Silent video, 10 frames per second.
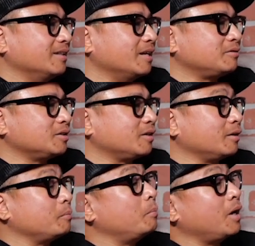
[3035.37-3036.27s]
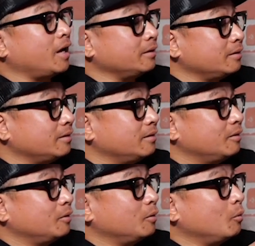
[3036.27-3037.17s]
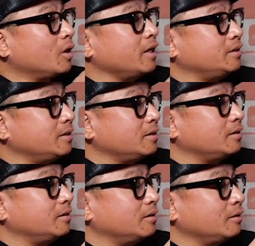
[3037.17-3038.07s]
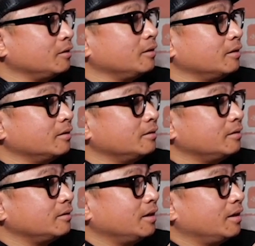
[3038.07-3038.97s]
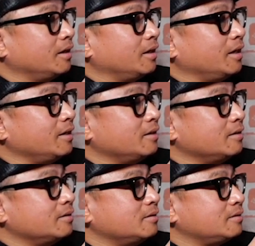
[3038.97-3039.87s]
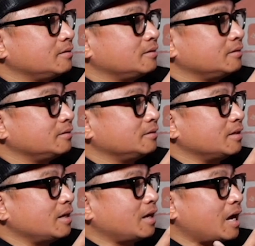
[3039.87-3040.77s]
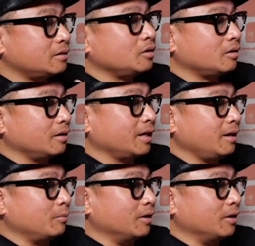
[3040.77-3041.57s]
That's when I started. But what I did learn is how to talk on camera.